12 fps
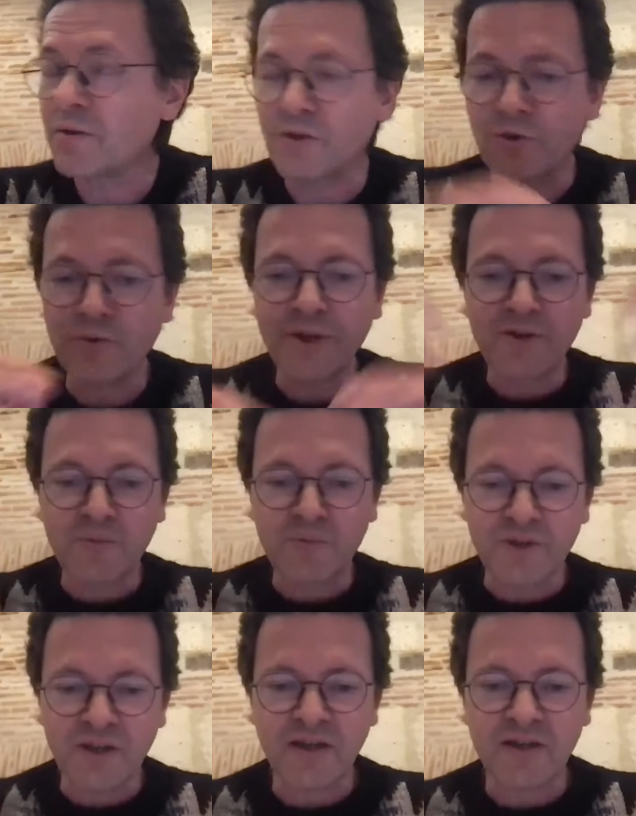human
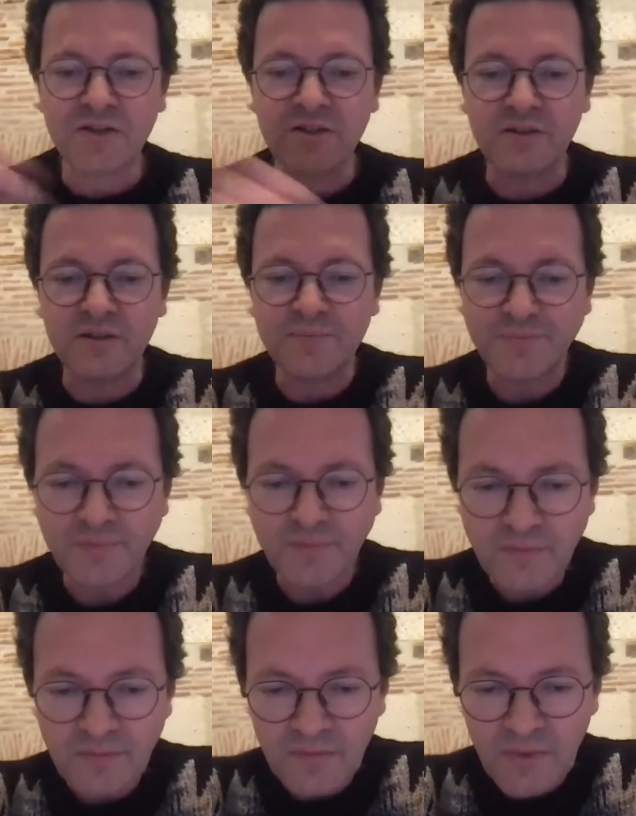communication
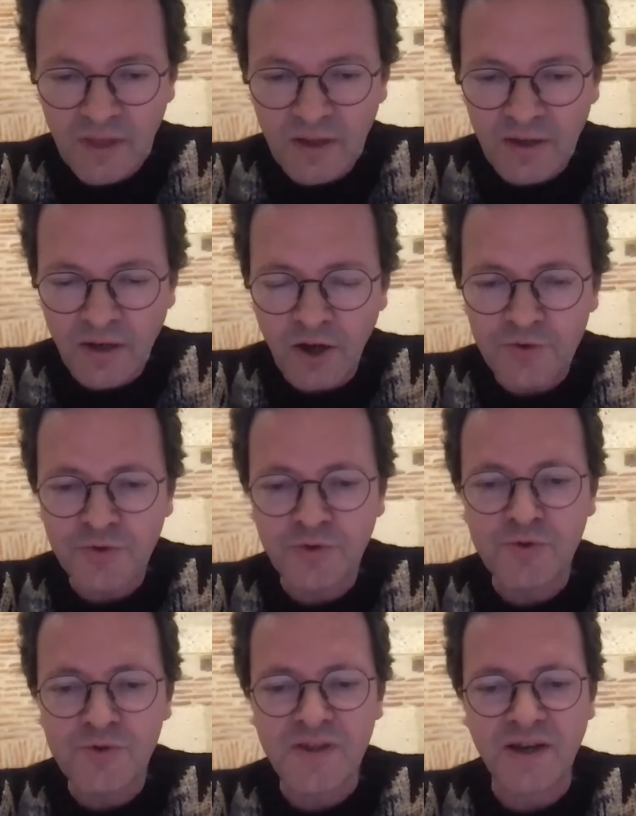and how to
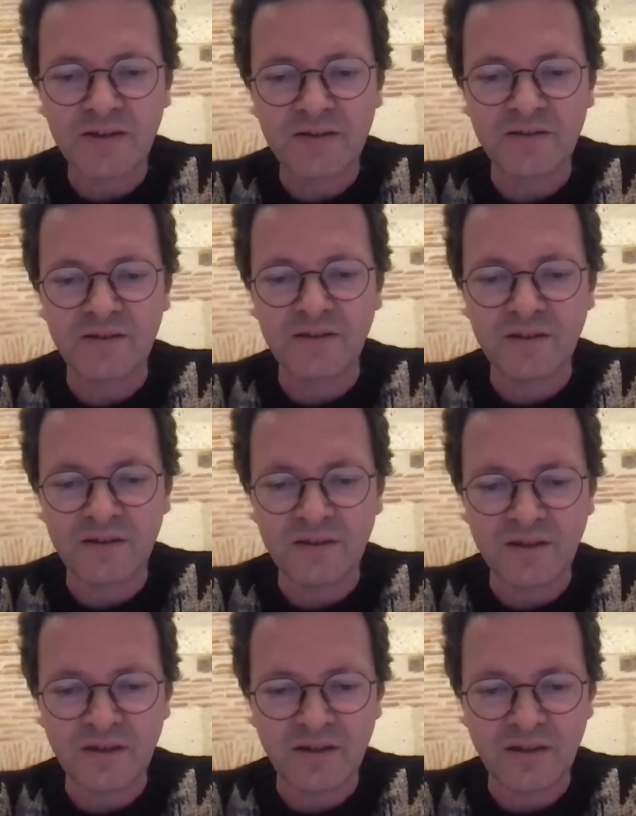use that
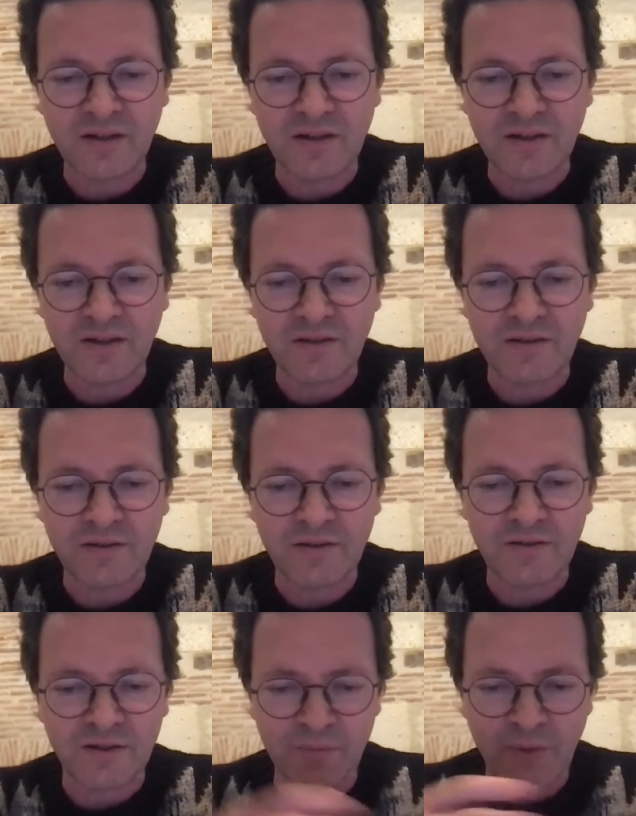
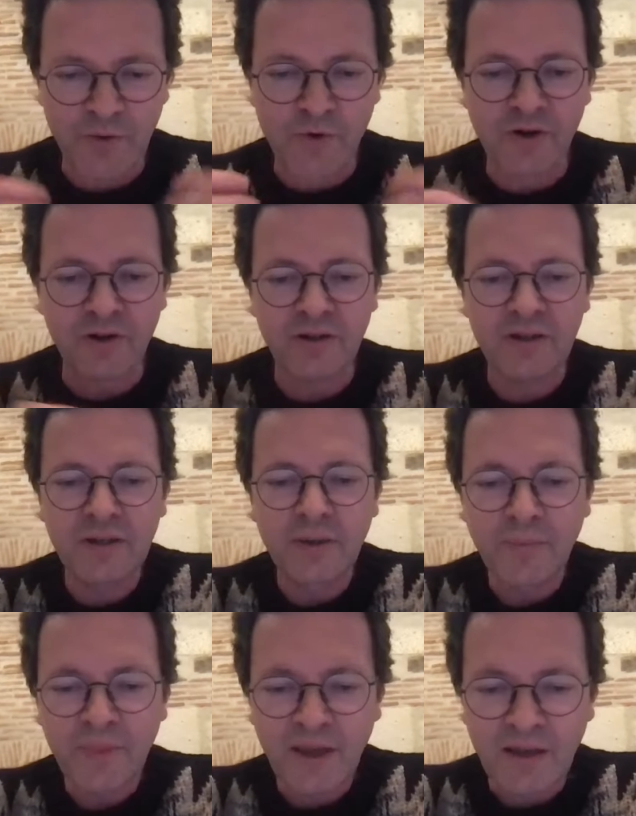in my work.
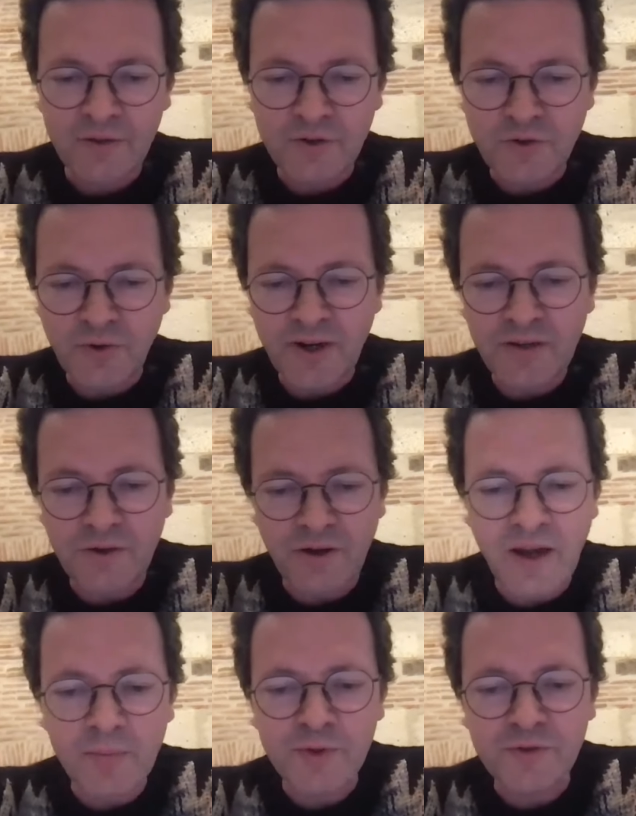And the trainer
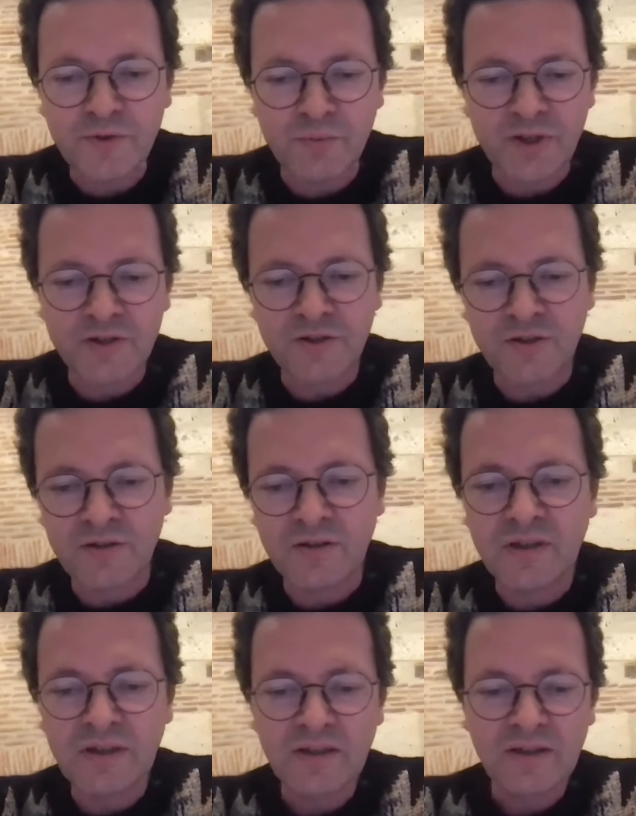happened to
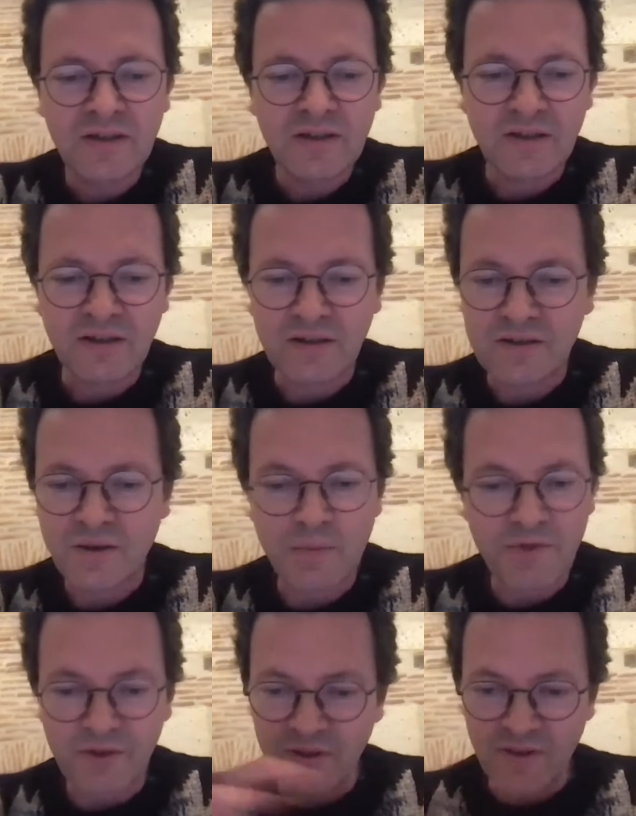mention
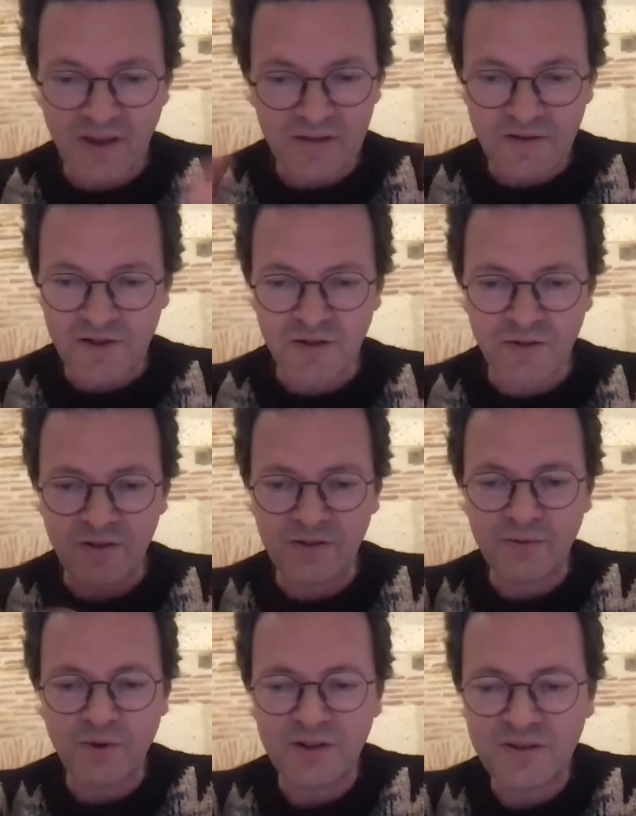something that
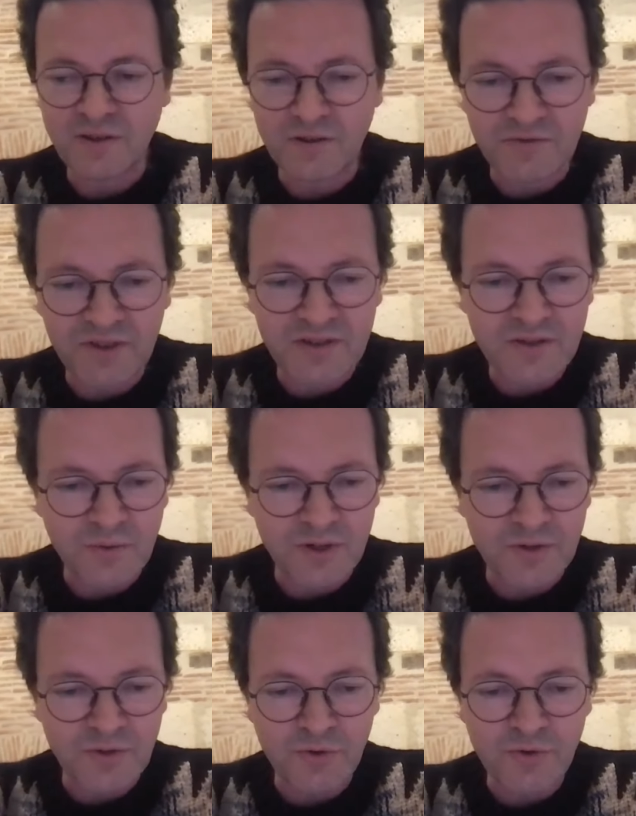she was convinced
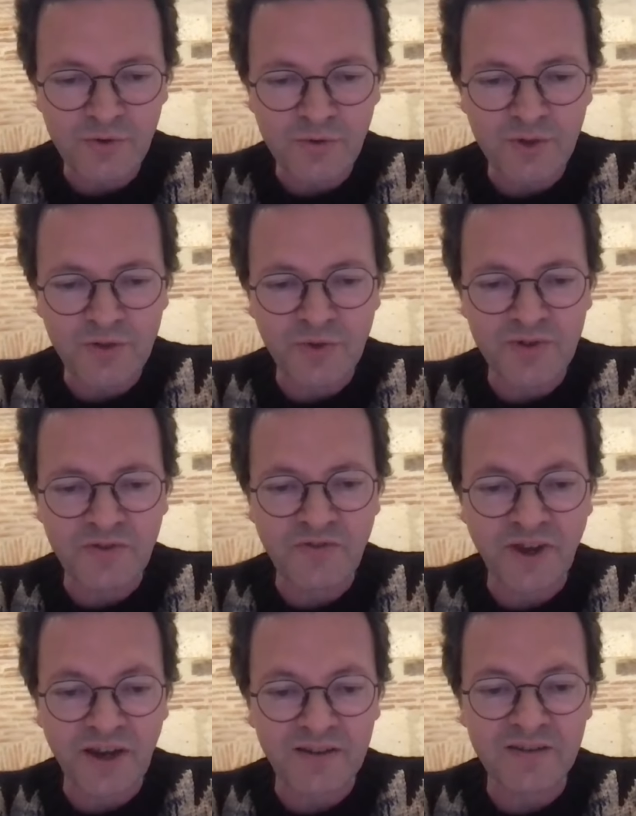was true, which was a
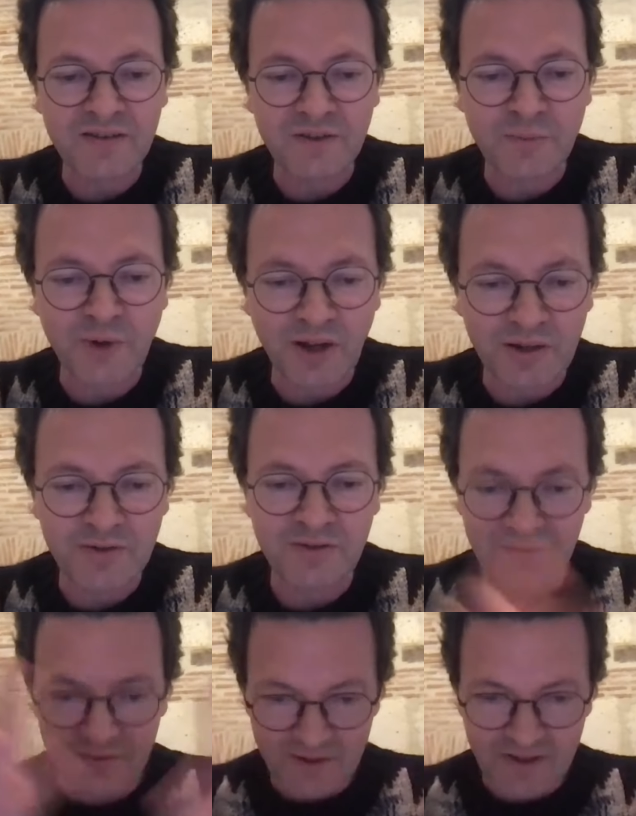fact about